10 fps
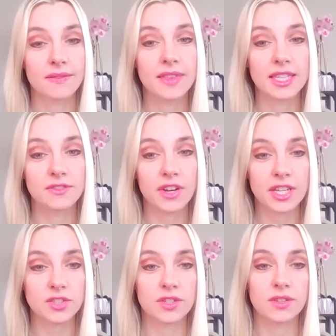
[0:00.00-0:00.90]
that's very
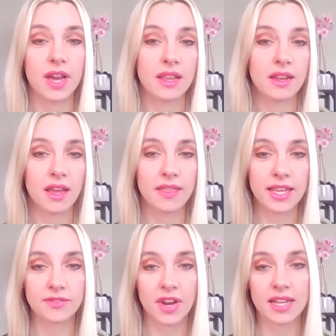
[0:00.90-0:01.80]
true. And
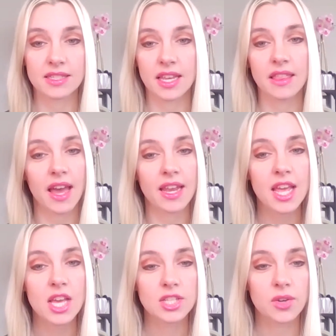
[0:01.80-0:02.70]
thanks for asking that.
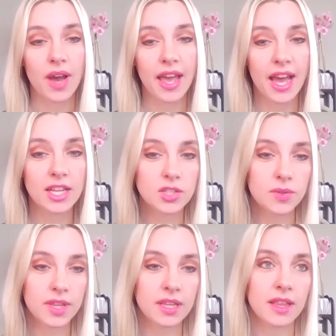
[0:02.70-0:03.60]
So I do
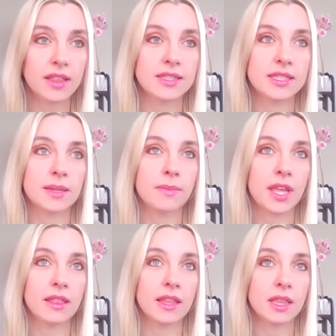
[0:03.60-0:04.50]
think that this is
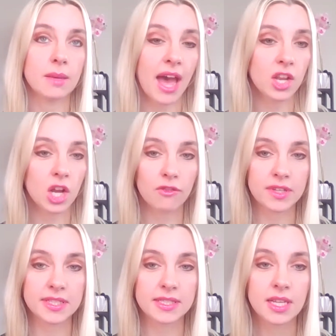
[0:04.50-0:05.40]
something that the Patent
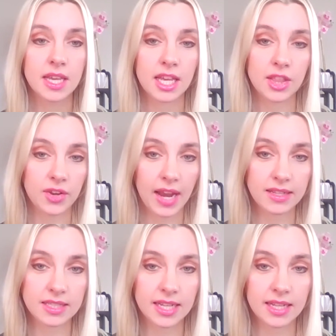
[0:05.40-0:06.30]
Office in the
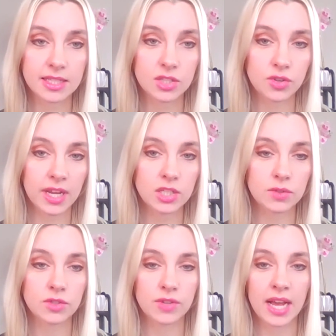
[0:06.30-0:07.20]
United States is trying to
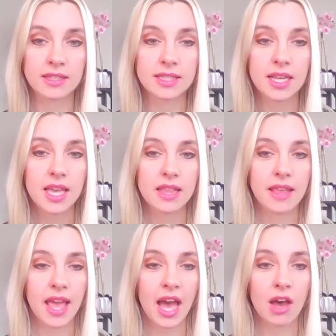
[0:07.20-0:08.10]
address.
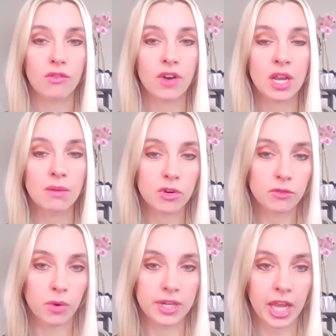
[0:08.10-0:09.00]
They have a number of
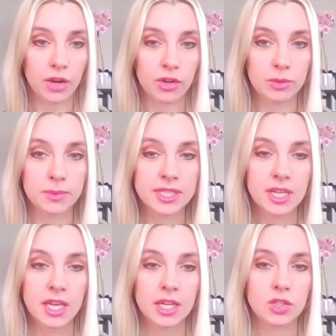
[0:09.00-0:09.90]
working groups
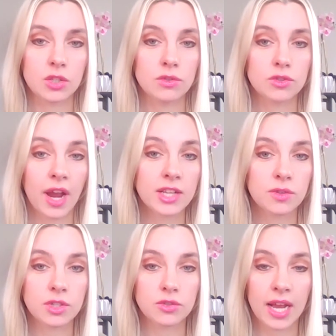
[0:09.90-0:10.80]
to try to
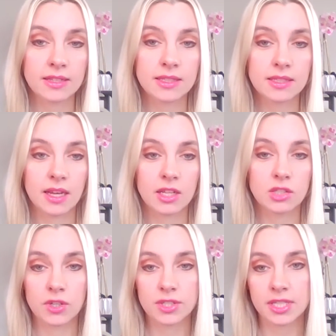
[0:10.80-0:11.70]
address
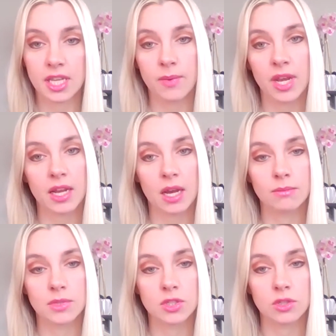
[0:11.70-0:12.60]
diversity when it
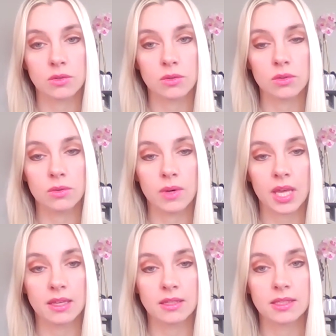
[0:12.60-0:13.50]
comes to who
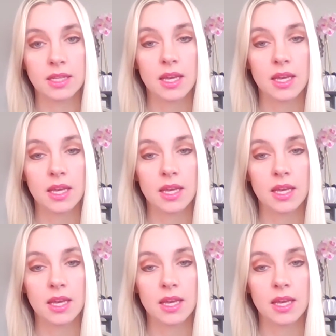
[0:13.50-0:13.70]
is